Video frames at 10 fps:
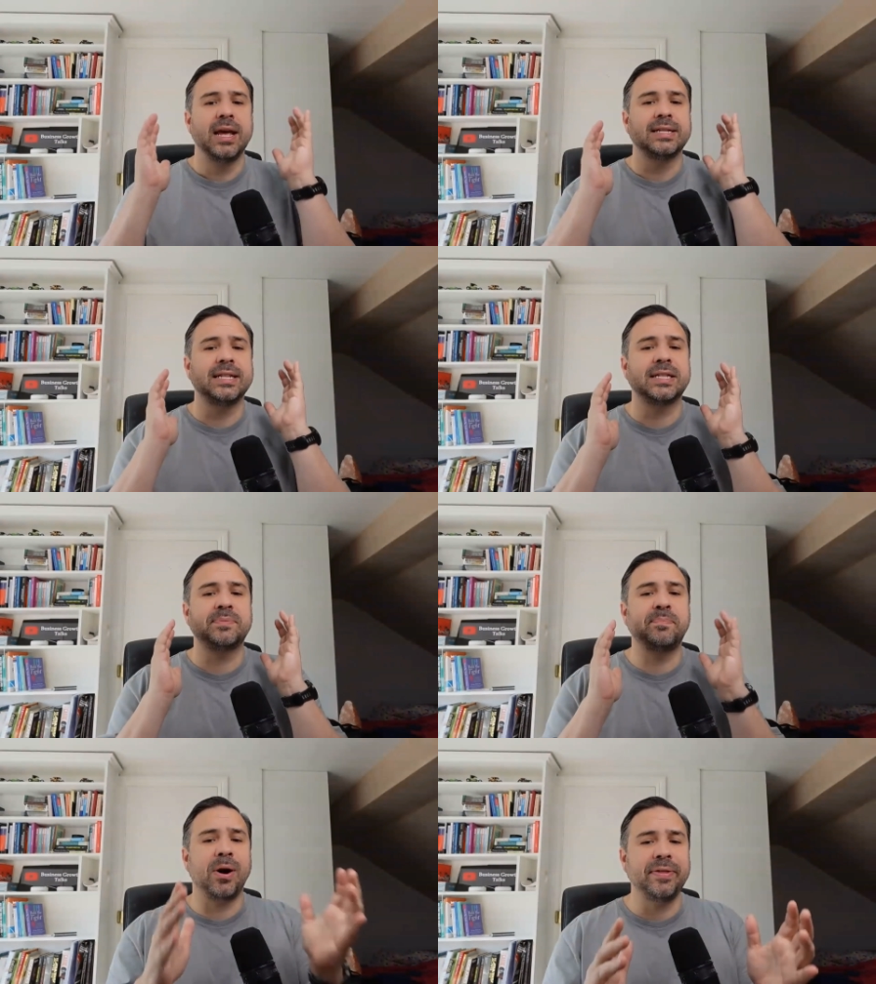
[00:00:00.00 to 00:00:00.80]

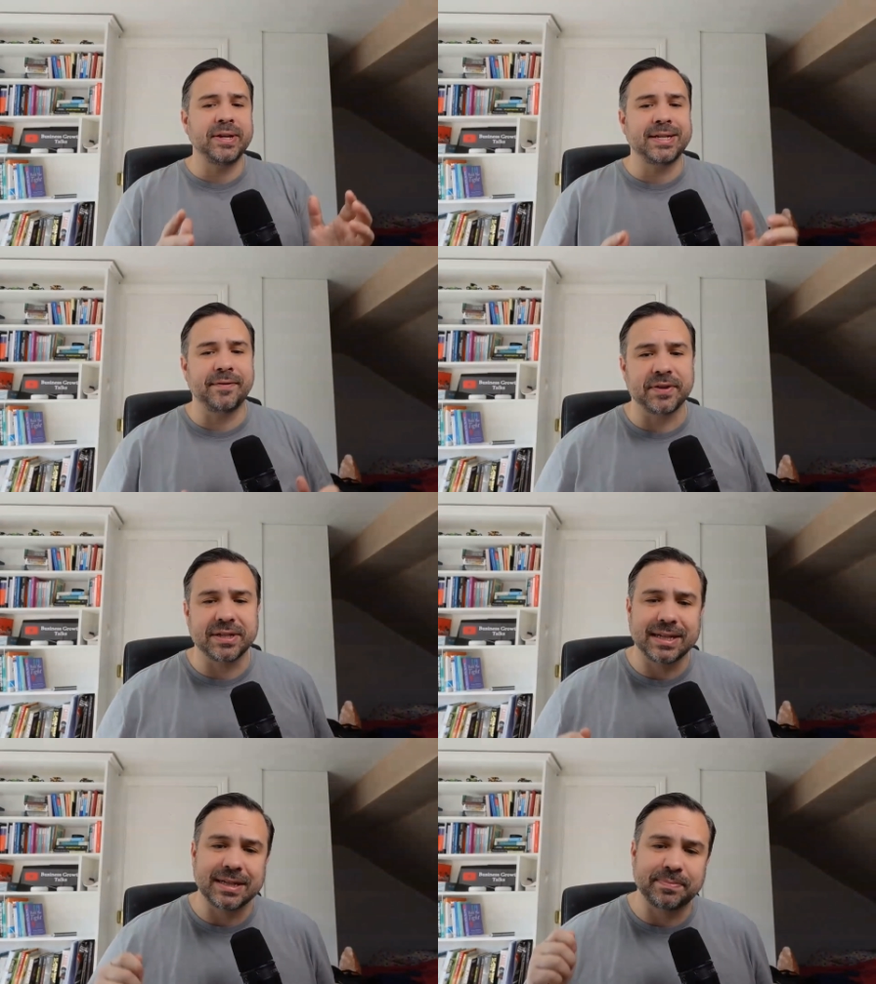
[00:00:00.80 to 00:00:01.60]
Despite the
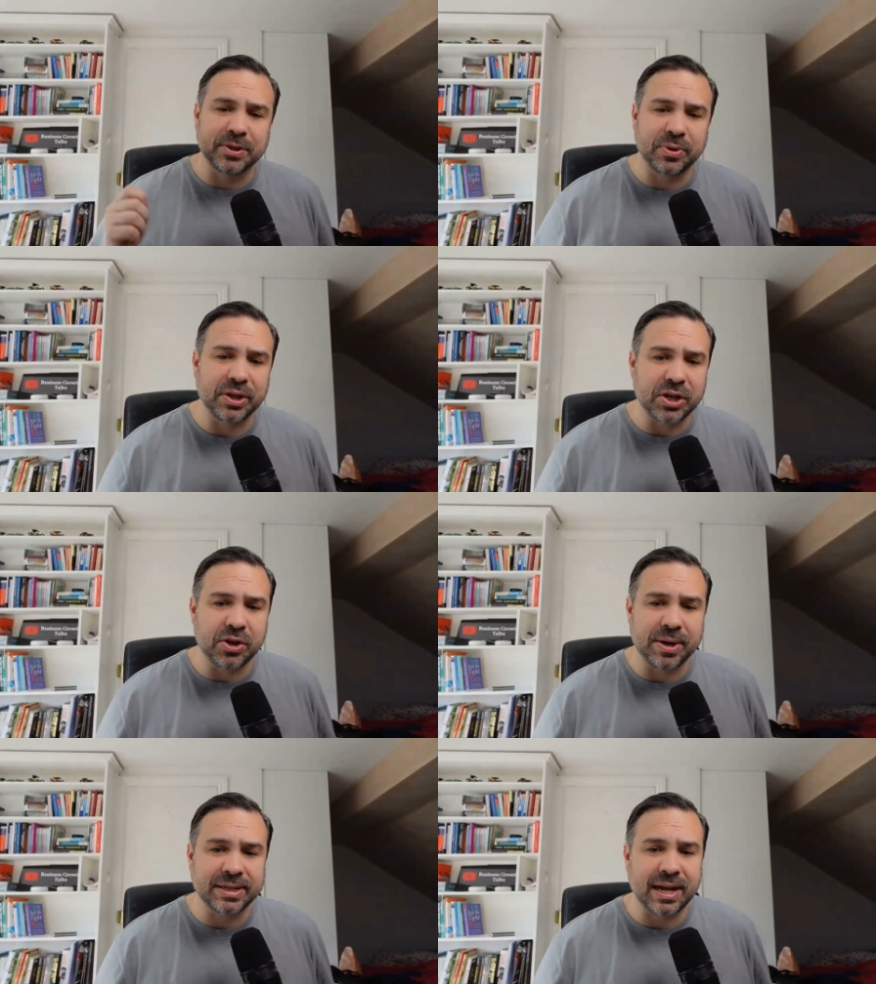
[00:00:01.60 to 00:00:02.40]
differences between the
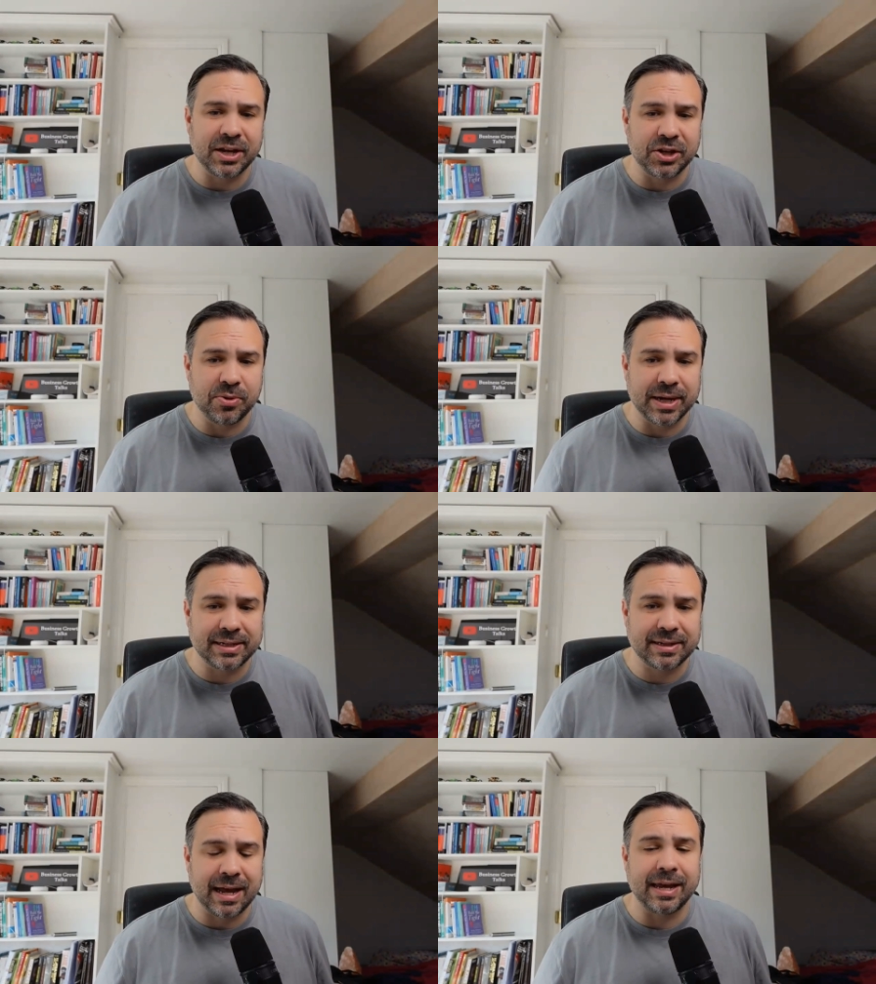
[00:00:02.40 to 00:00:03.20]
U S and U
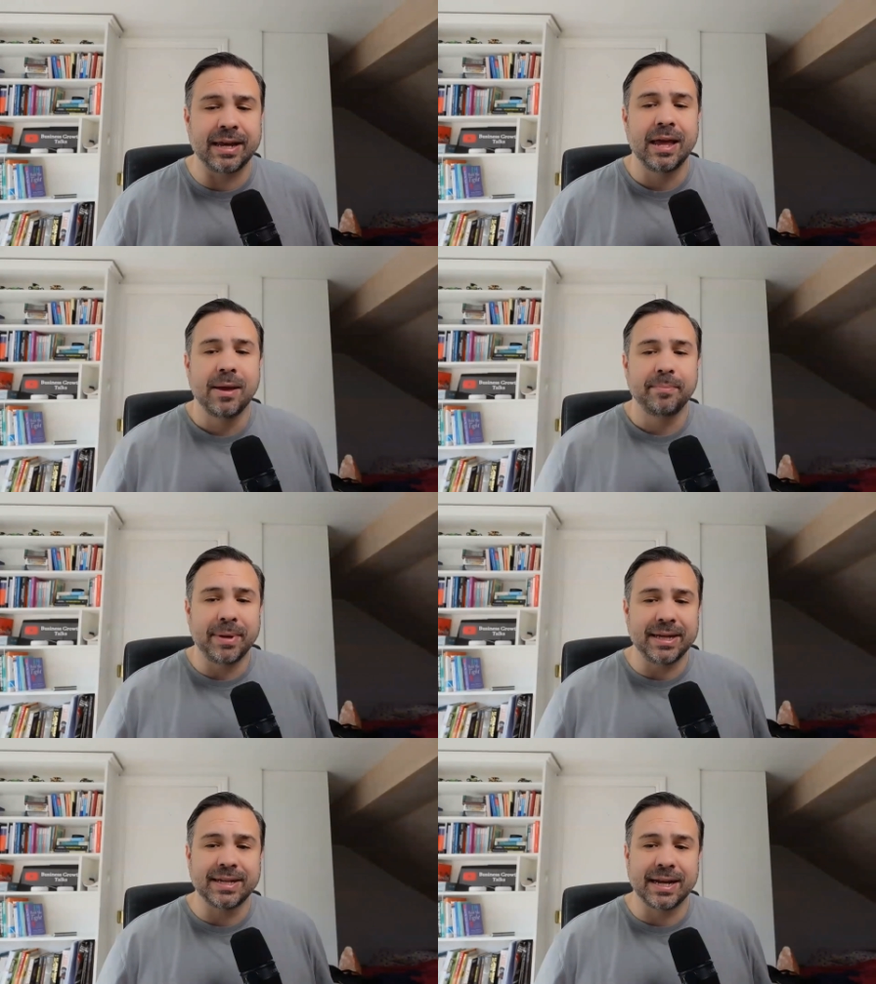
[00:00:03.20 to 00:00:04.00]
S A
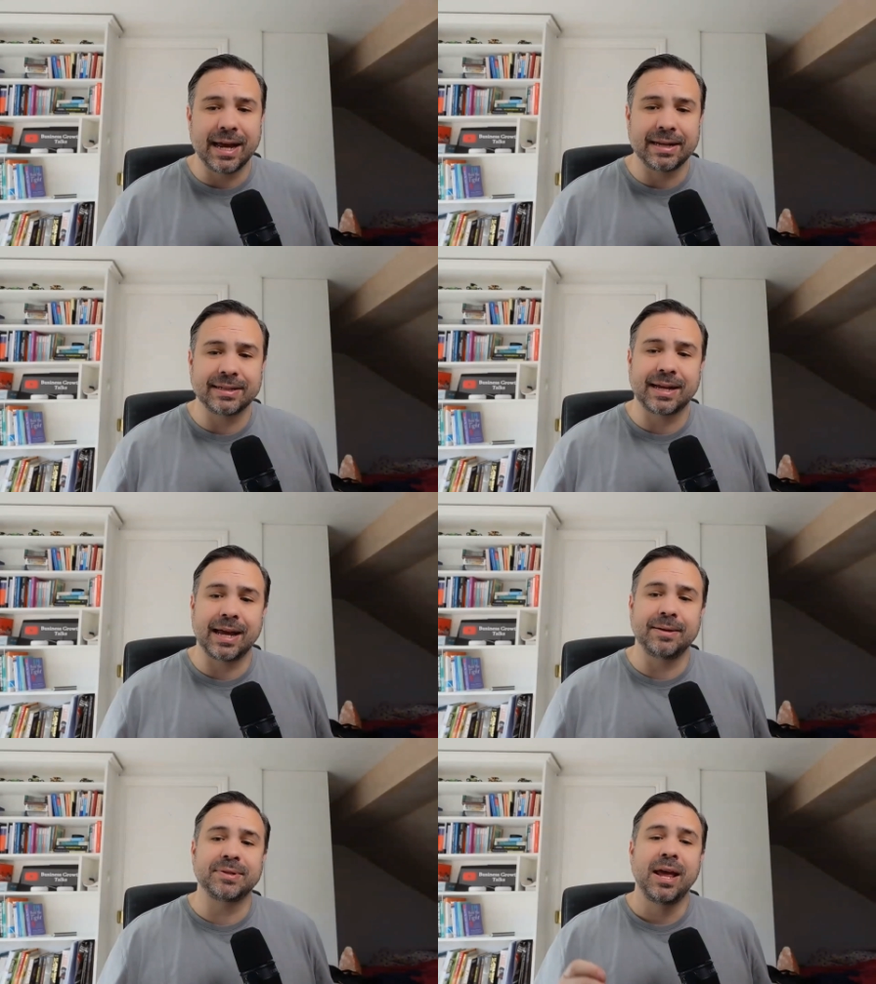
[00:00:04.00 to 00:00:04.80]
media
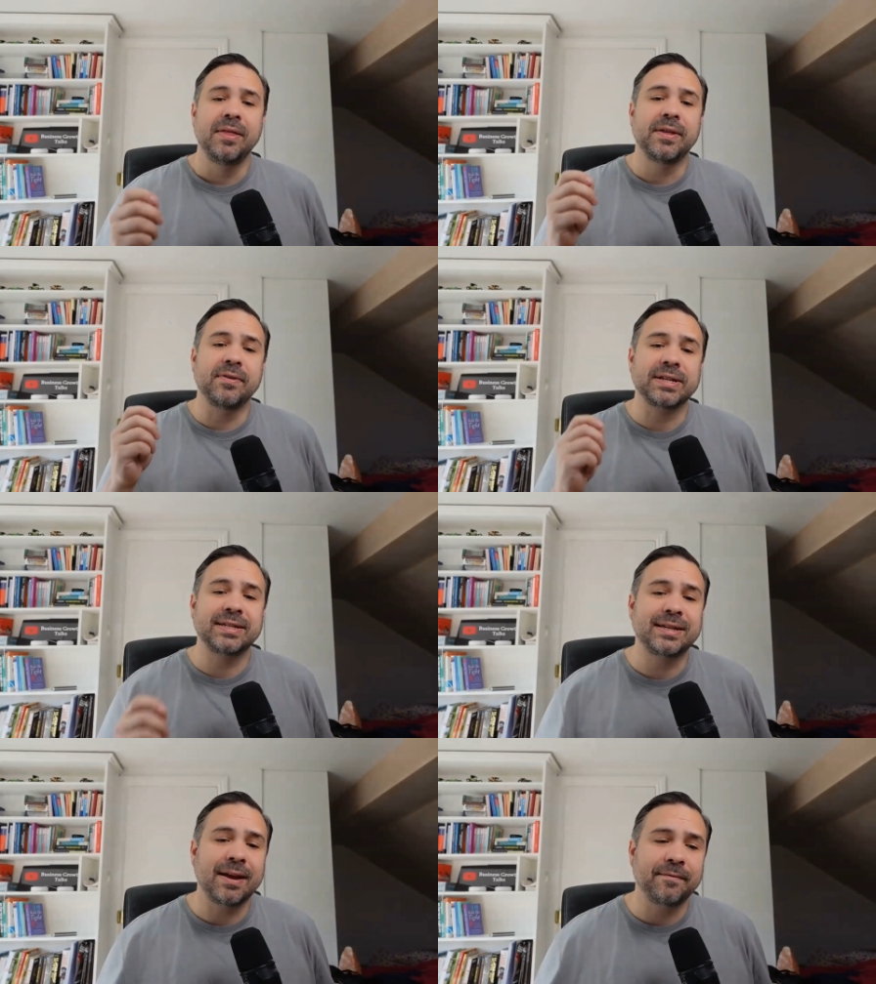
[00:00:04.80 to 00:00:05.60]
landscapes, there are
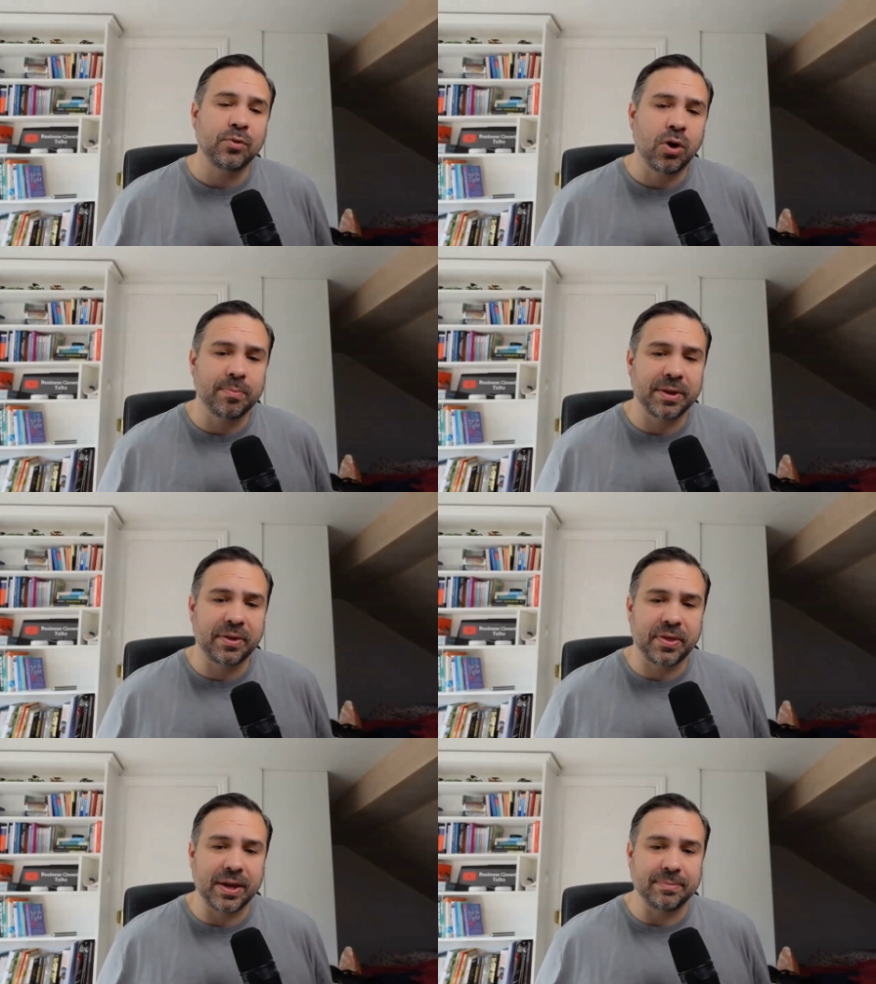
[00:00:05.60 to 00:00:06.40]
several common
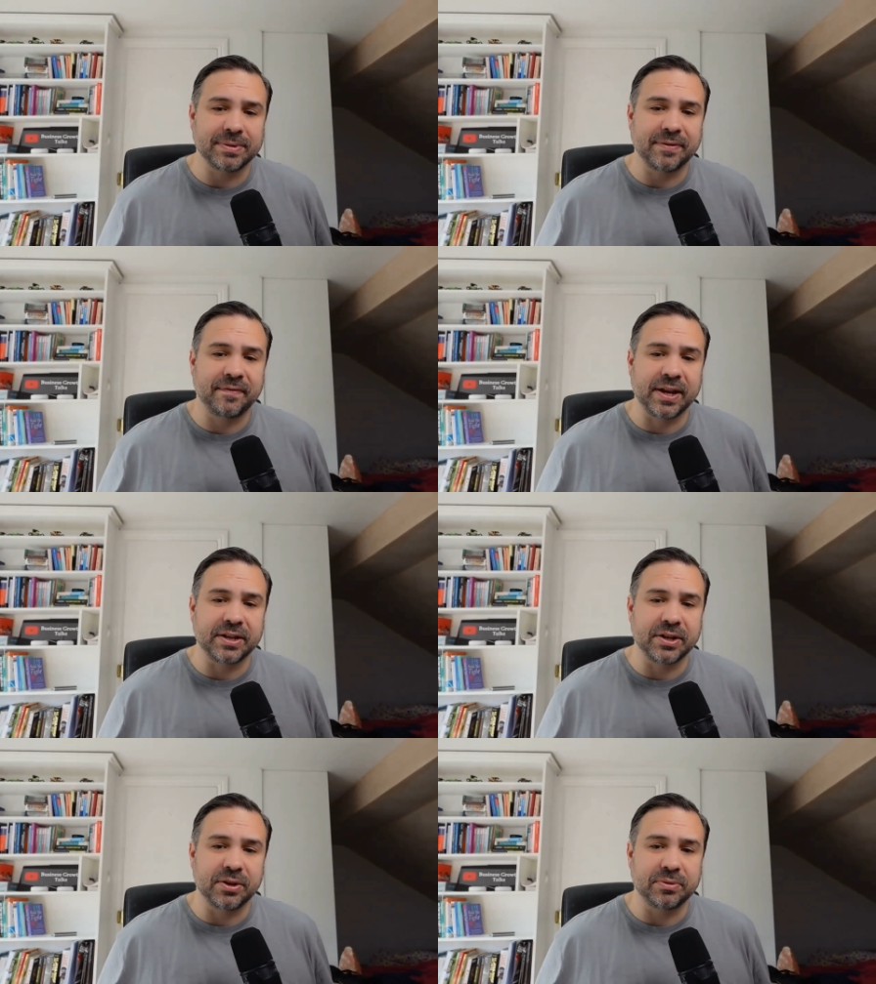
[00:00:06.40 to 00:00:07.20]
themes in
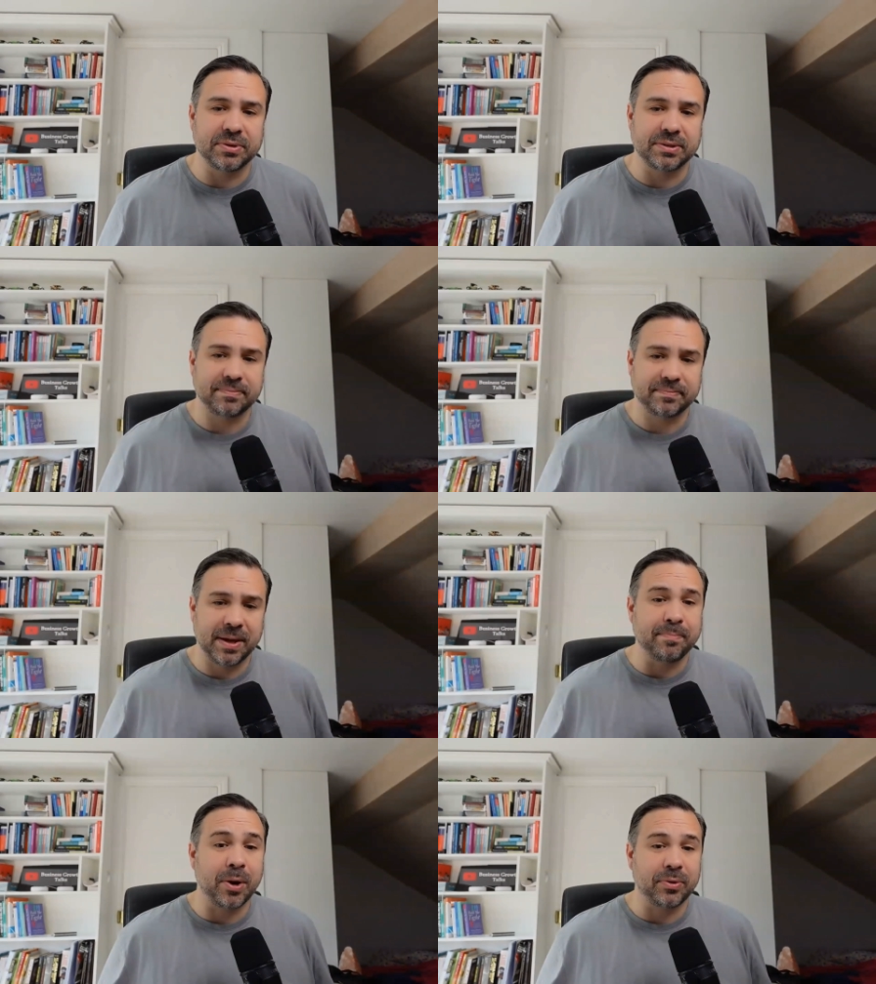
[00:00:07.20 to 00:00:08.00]
fake news
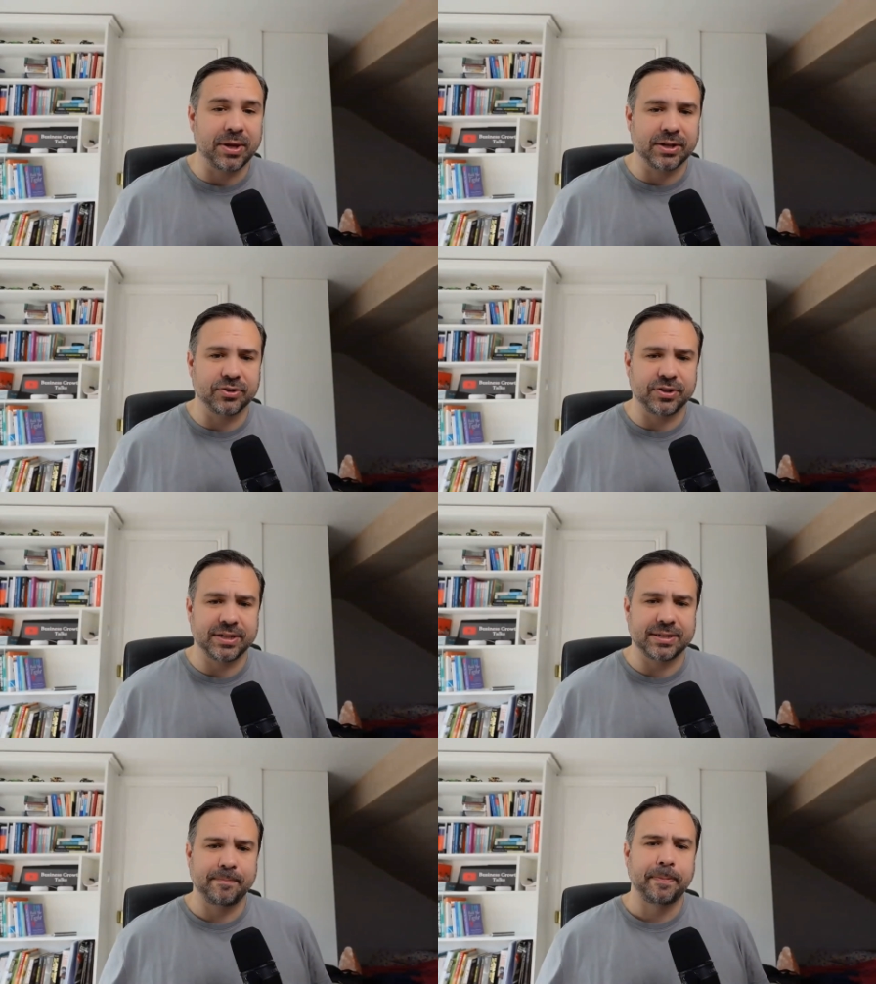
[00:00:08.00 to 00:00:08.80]
in both countries.